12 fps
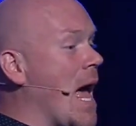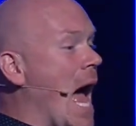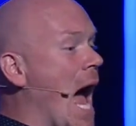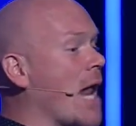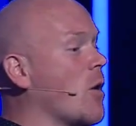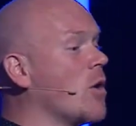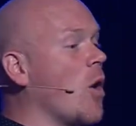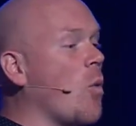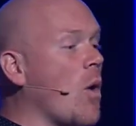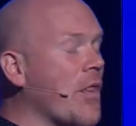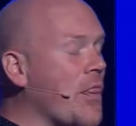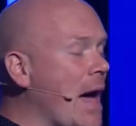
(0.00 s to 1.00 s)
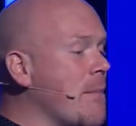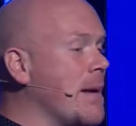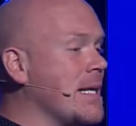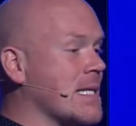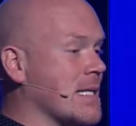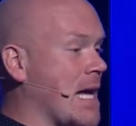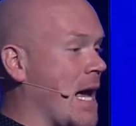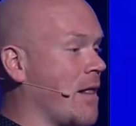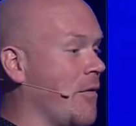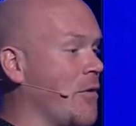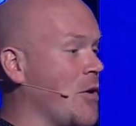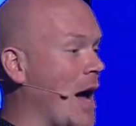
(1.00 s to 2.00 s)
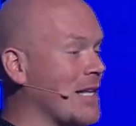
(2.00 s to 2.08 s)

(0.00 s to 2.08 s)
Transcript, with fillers: I don't know what that means exactly for you.